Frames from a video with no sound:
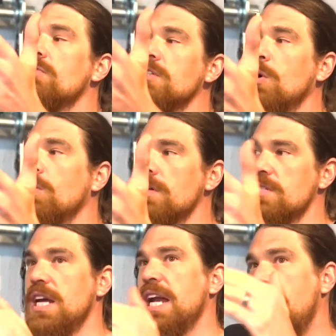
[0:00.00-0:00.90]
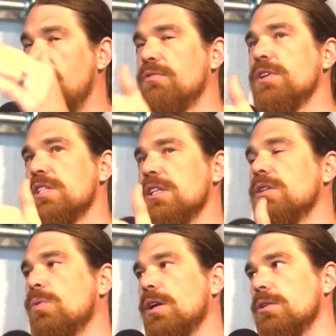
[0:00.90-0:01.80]
courts, and every single
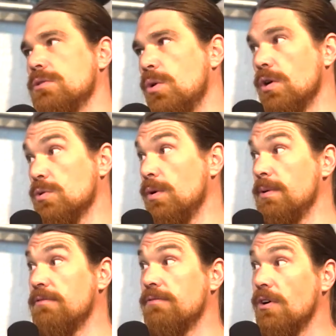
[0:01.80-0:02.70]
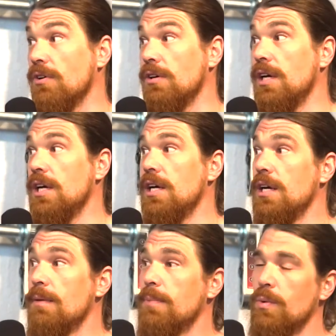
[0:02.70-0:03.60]
one of those courts will be full.
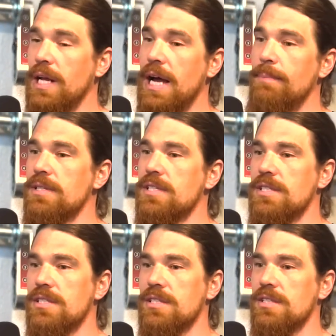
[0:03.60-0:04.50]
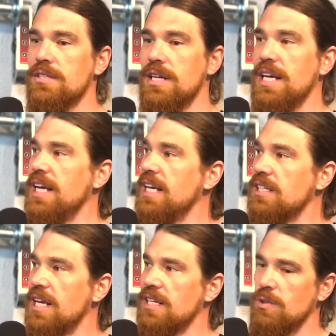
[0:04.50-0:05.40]
But what happens is
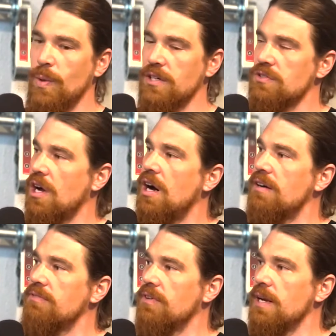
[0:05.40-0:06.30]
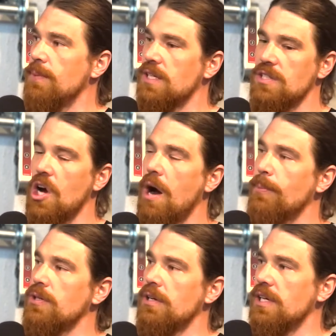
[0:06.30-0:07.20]
it dwindles off, right? Because the
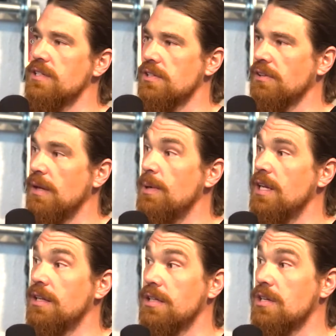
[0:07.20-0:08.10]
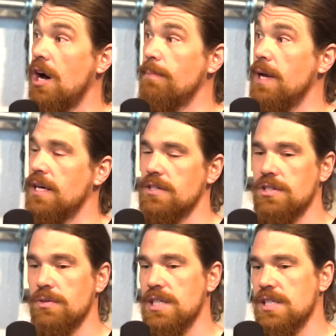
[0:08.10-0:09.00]
opportunities are limited at the top end. So
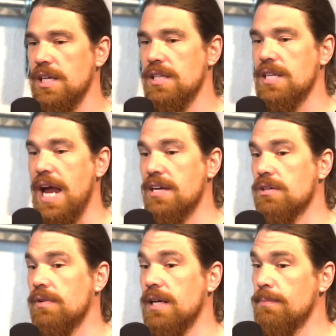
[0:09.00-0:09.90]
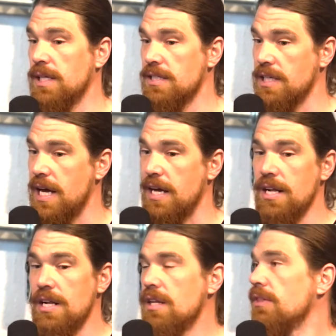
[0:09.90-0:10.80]
these kids enter in because, yeah,
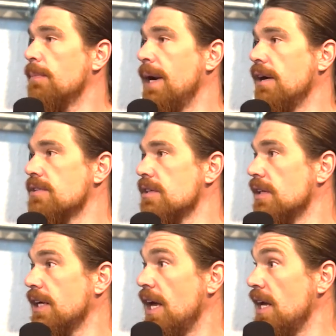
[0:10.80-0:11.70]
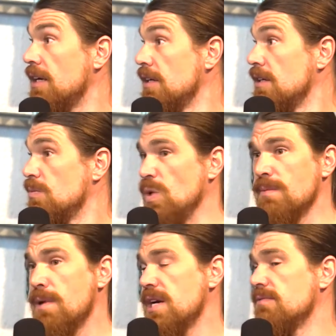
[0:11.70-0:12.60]
their parents are like, hey, we can
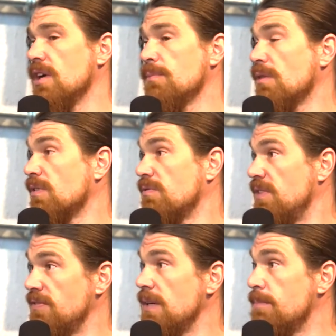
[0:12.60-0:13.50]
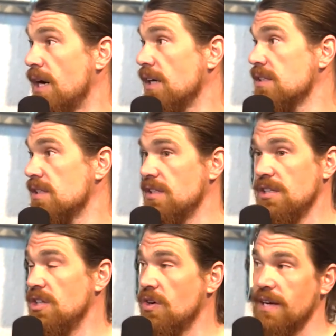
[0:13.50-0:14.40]
buy you a volleyball for $50. You
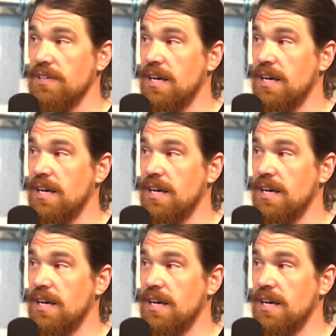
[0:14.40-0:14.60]
don't have to have